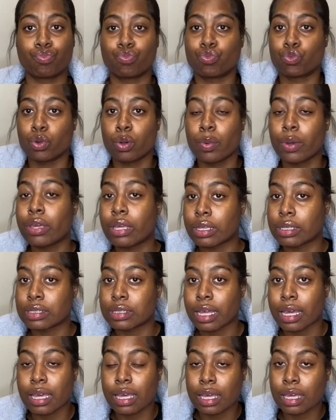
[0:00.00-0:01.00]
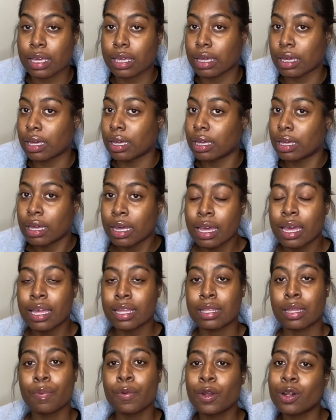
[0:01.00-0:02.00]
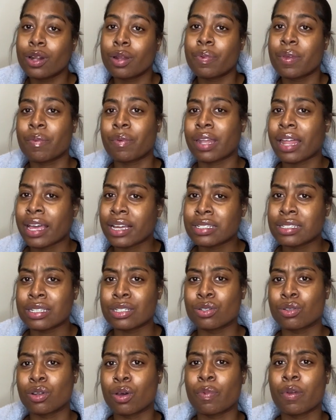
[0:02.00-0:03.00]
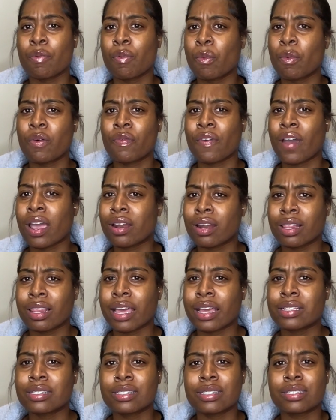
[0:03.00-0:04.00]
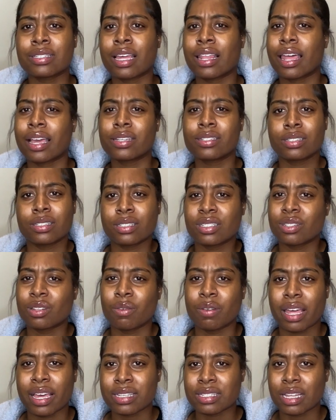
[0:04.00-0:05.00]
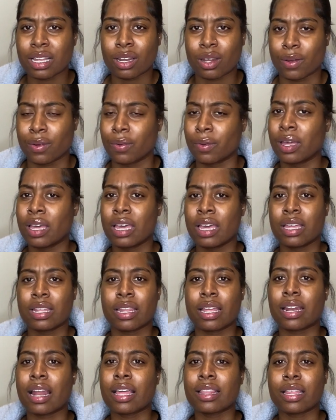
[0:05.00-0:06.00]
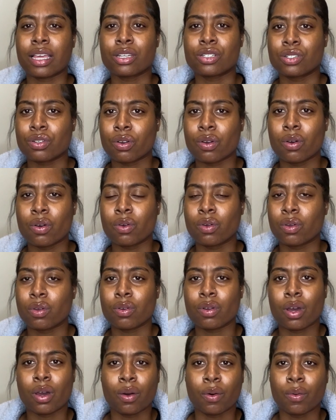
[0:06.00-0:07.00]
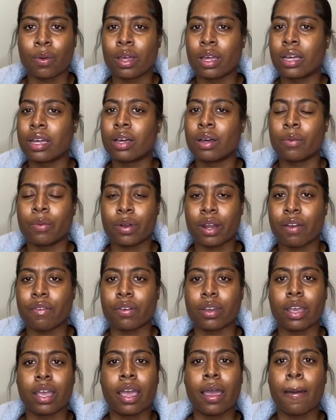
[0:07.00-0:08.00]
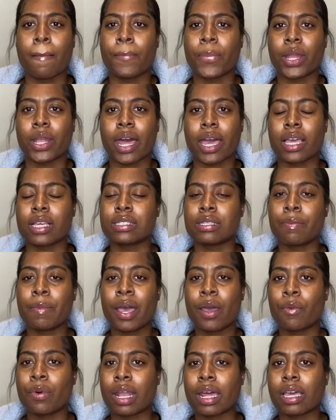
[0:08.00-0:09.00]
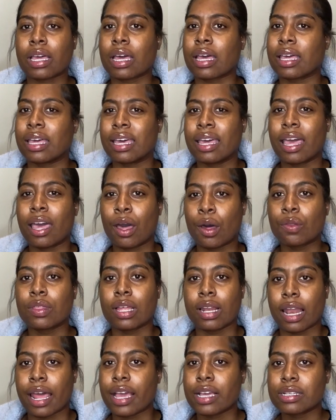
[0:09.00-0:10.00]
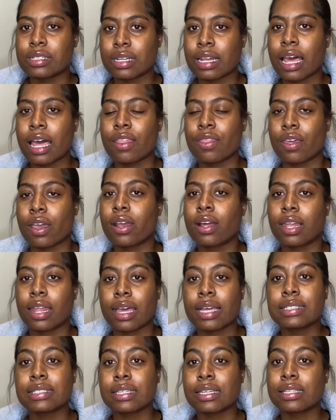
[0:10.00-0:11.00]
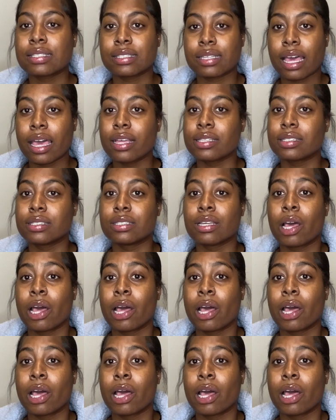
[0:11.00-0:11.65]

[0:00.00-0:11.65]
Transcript: 3 weeks. Like, depending on the people lashes, you know, people with finer lashes, their lashes just don't last that long. They're not that strong, you know, whatever. But like somebody with like a good healthy lash line, their classic set